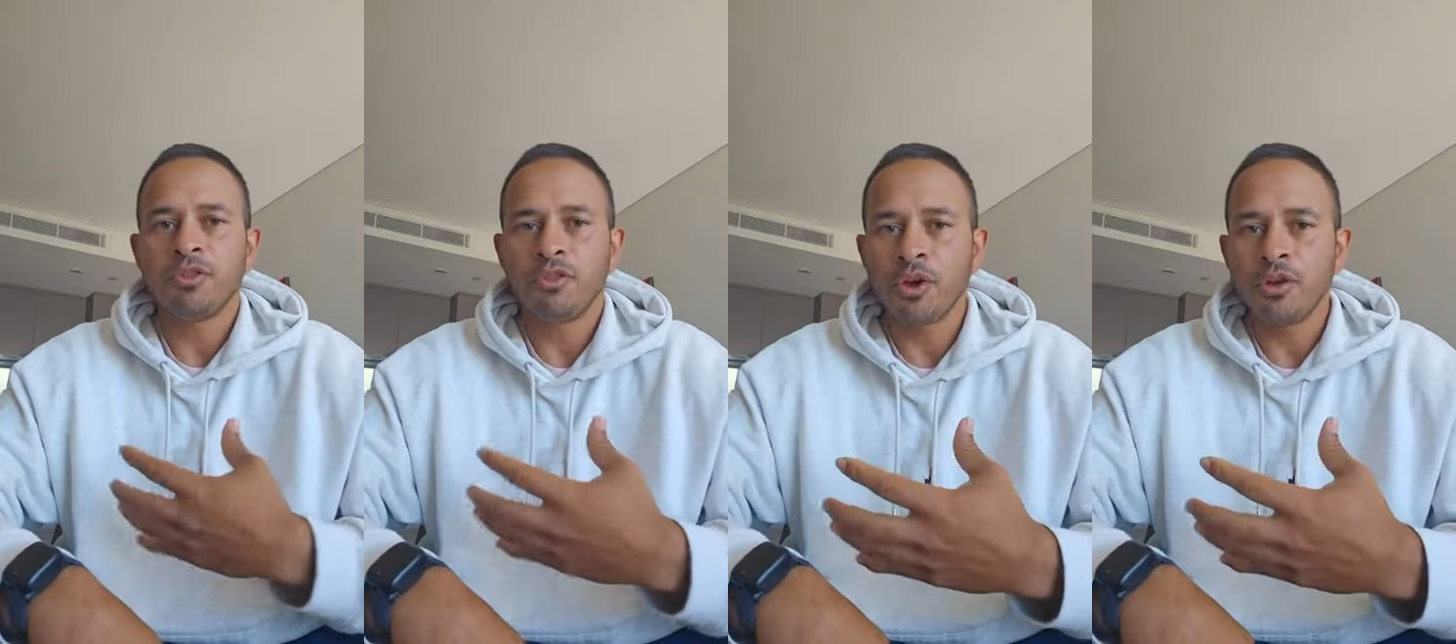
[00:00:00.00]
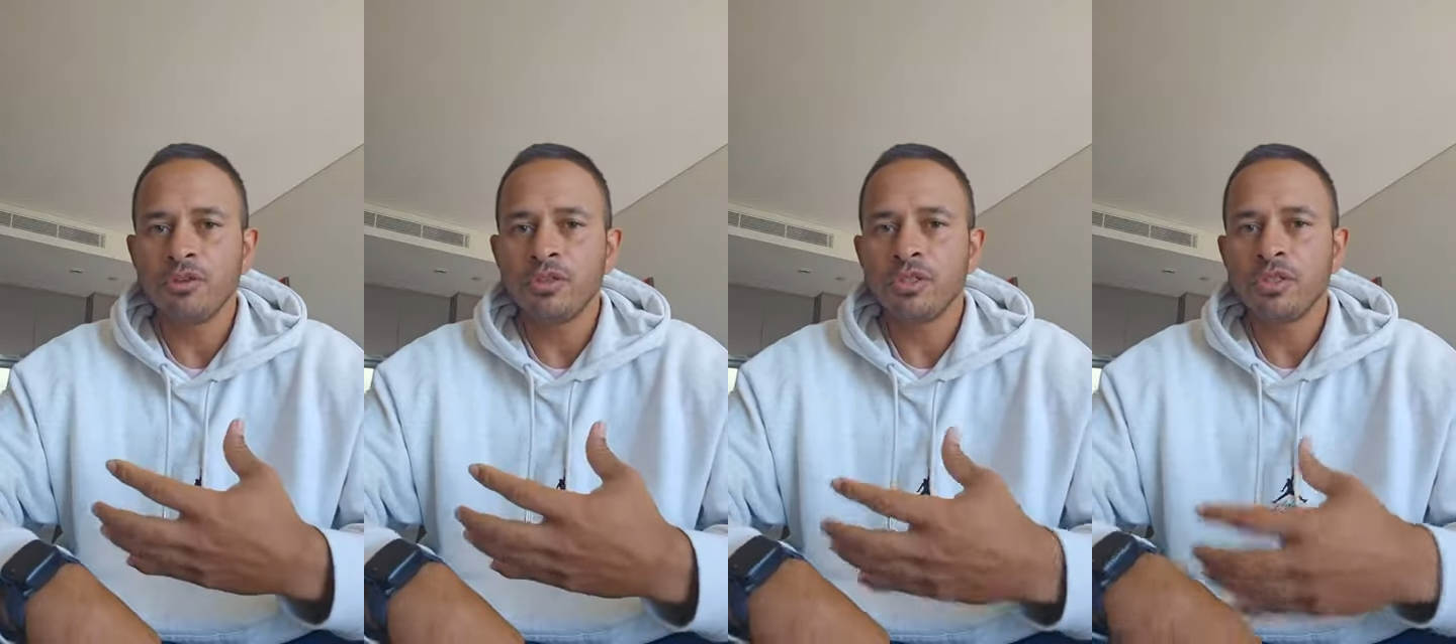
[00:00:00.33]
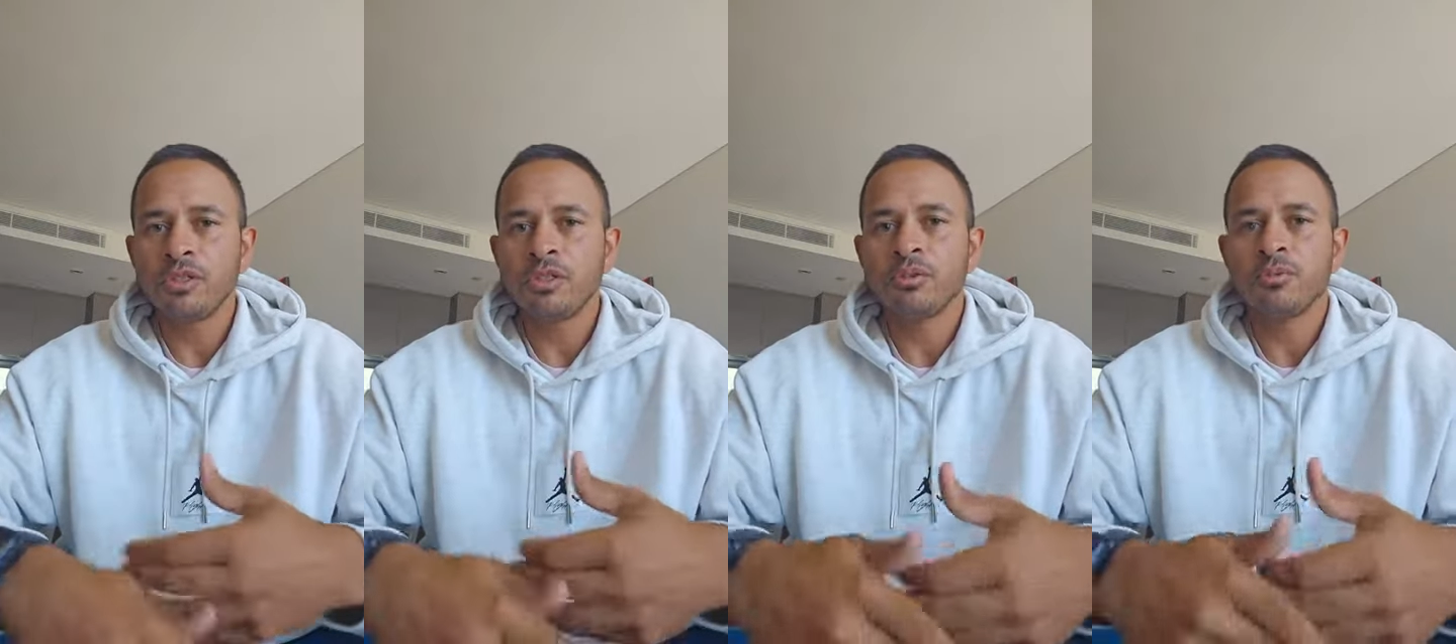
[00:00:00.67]

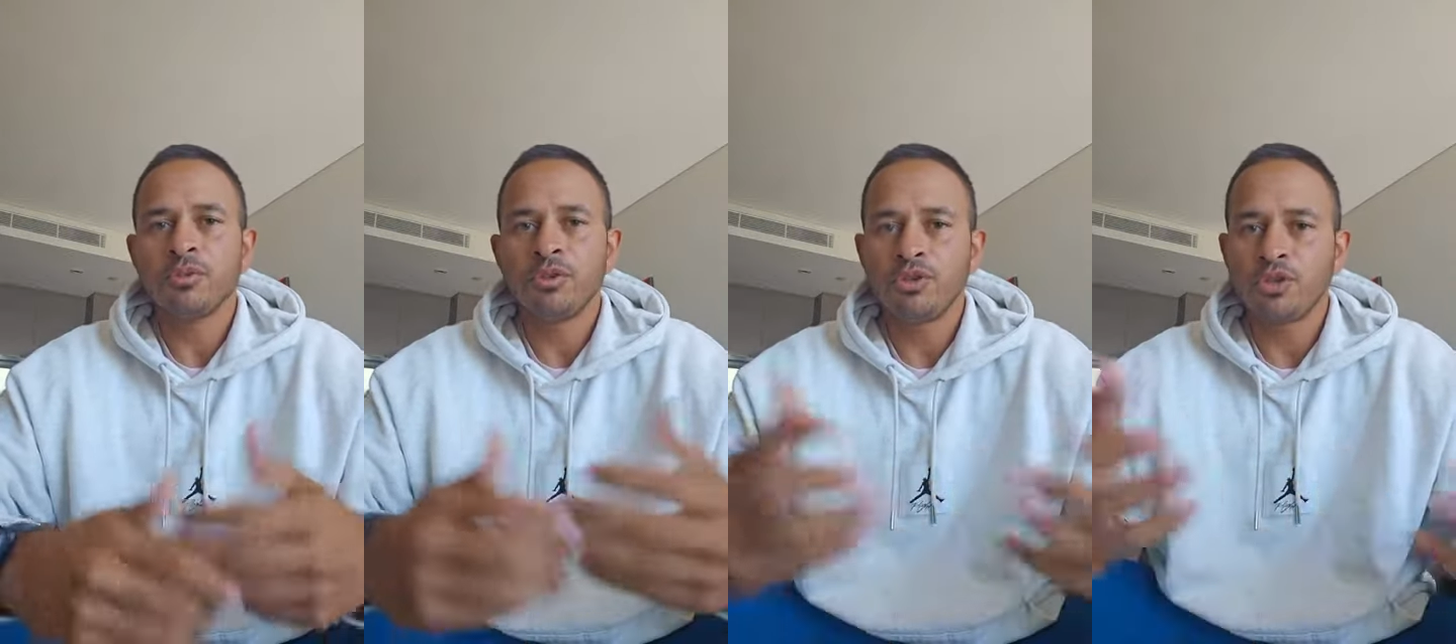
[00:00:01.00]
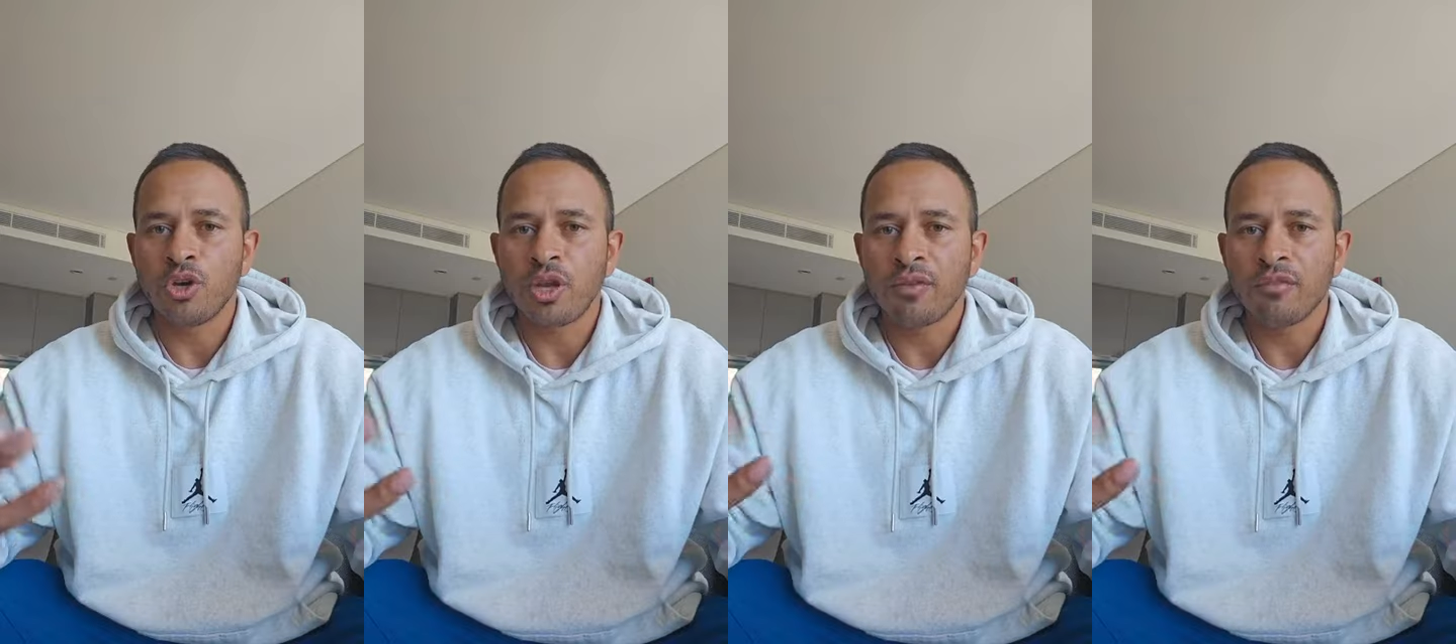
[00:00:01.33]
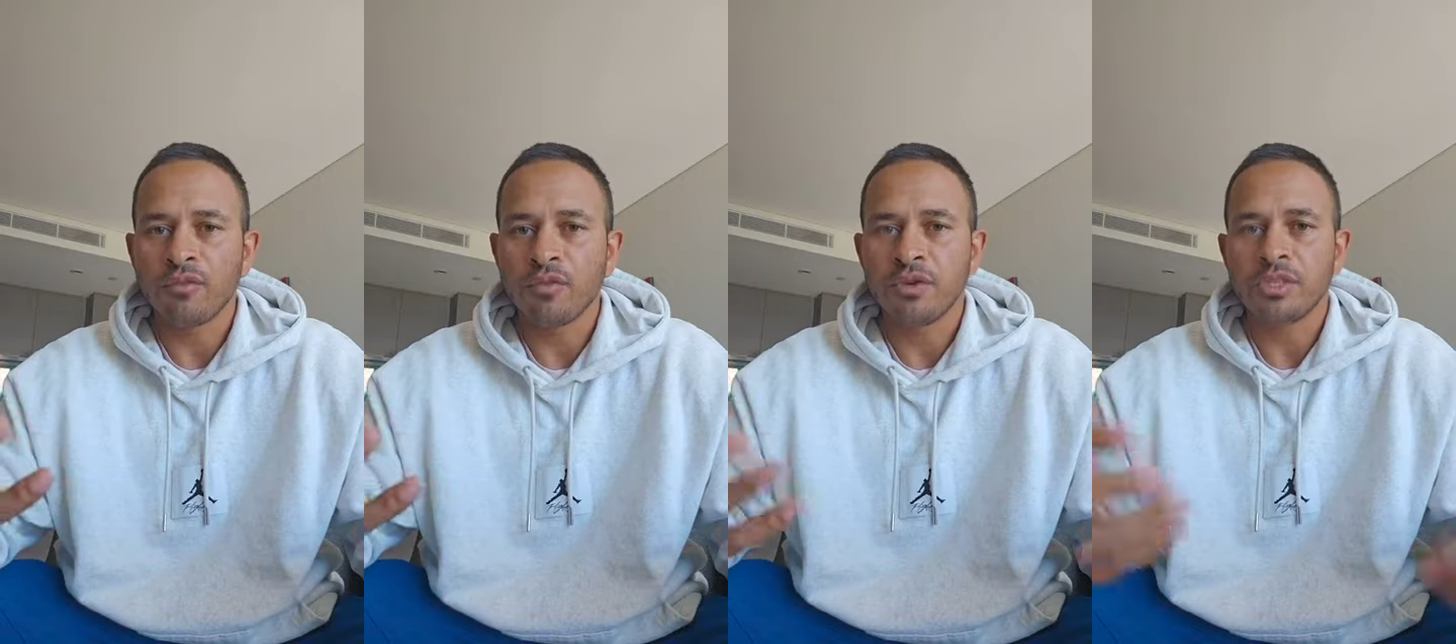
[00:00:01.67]
those who don't have
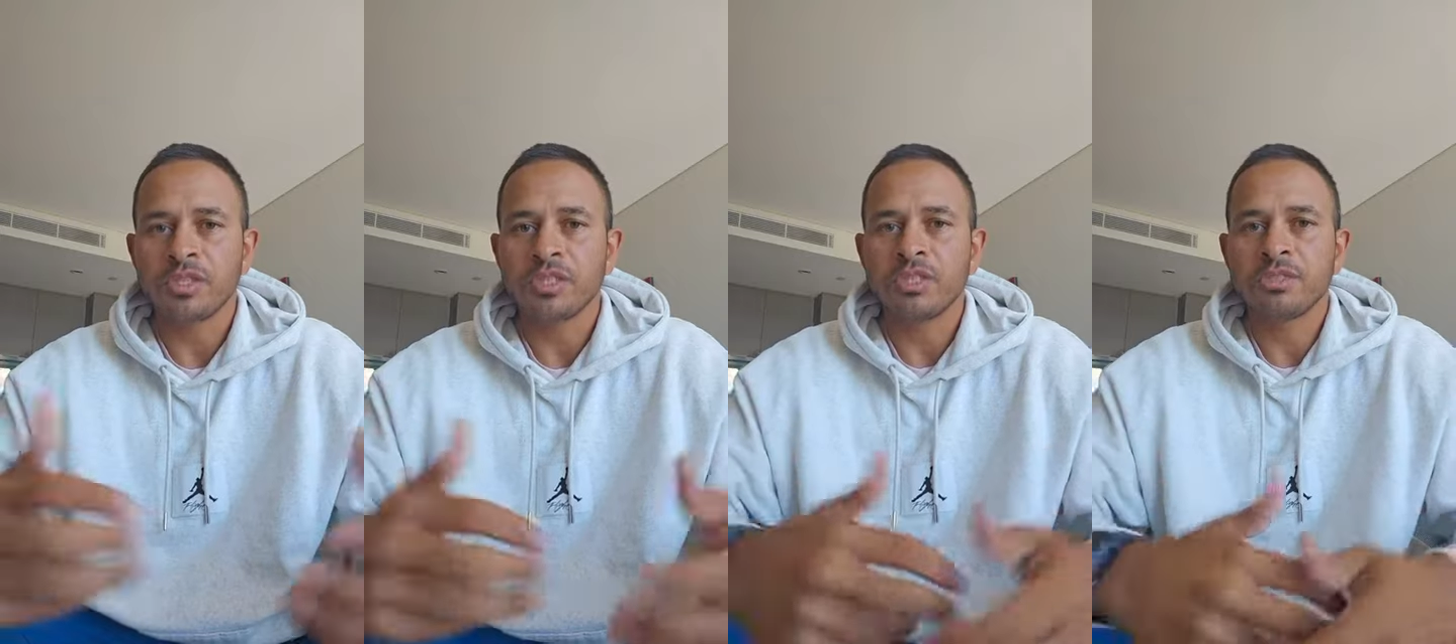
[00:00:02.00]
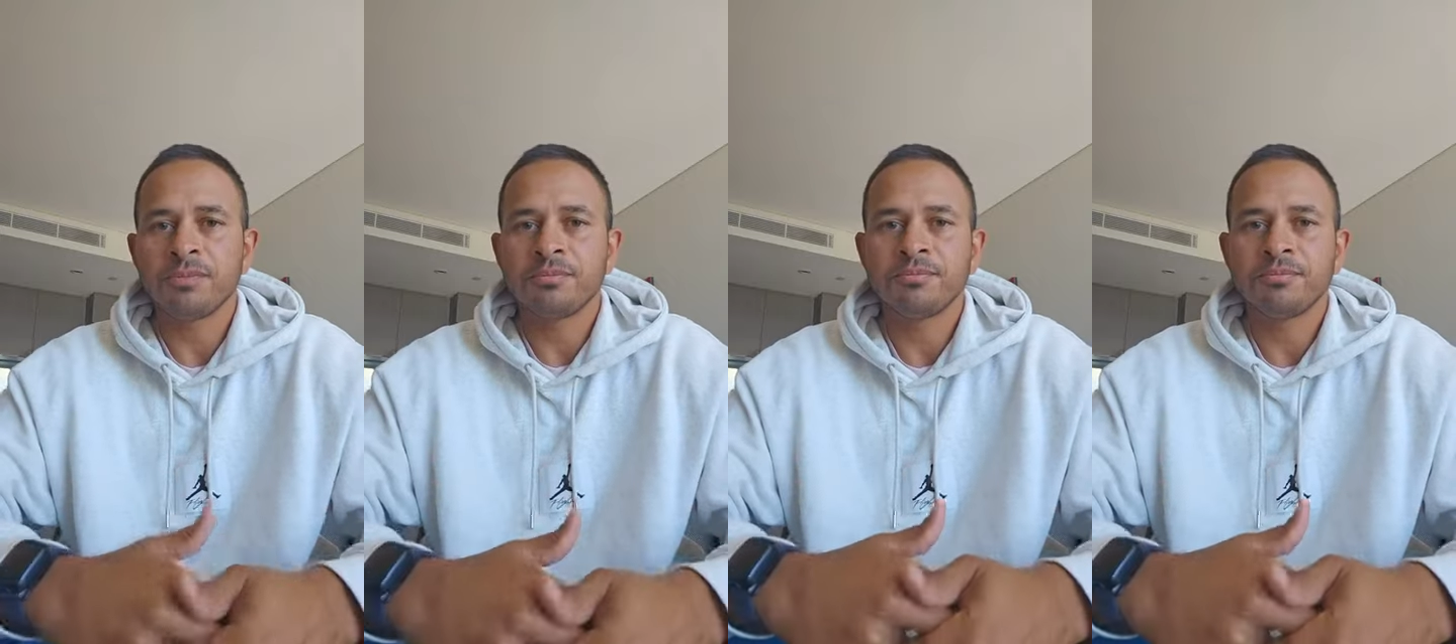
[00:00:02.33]
a voice.